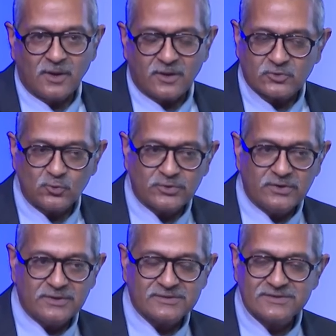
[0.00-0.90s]
So
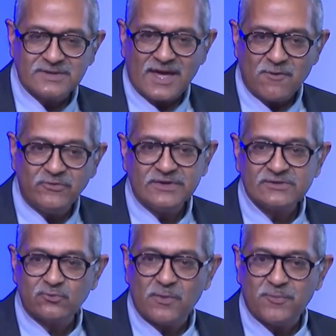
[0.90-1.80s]
this is the
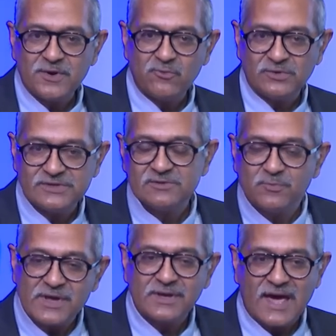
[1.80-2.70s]
heaviest weapon which is
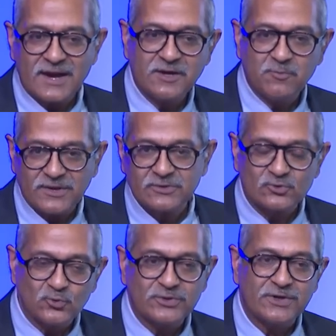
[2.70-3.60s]
being carried by the
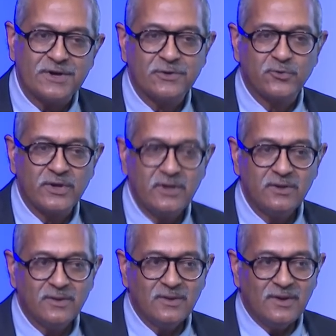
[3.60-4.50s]
Su-30 today.
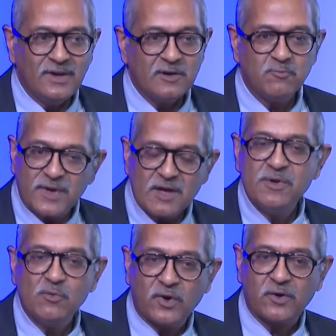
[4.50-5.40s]
It may
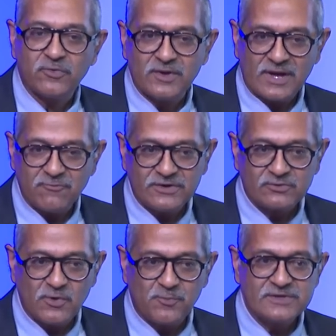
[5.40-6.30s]
be one of the
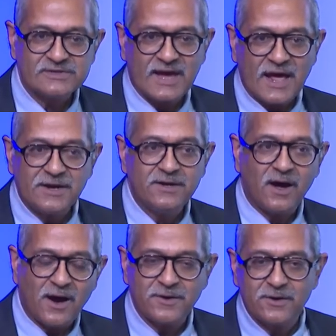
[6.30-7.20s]
heaviest weapons carried
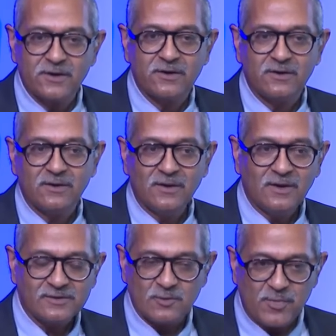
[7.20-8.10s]
under
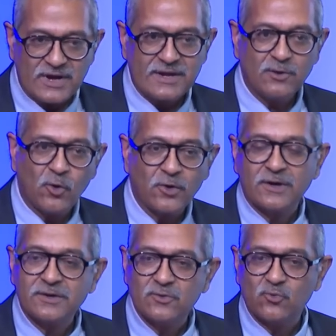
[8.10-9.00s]
the belly or
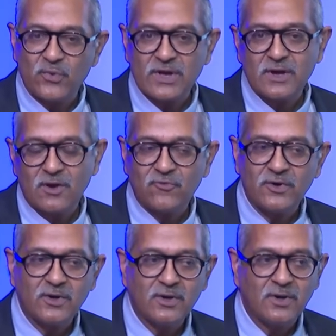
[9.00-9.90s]
under the wing of a,
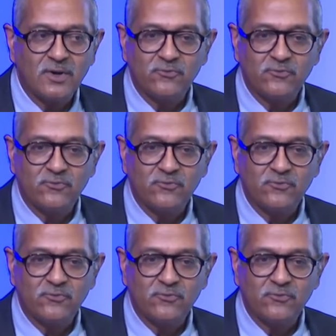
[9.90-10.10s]
a